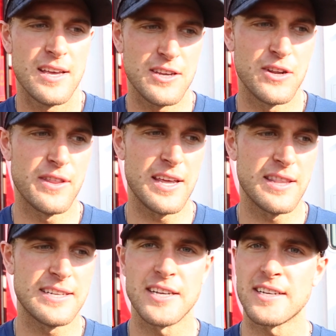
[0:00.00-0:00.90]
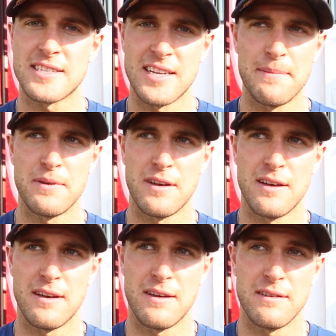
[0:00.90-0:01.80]
you know, they took a step,
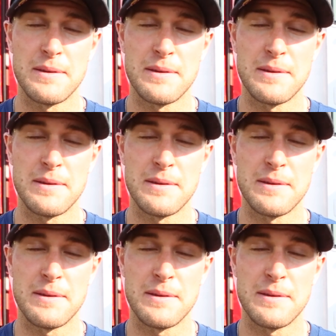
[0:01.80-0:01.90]
a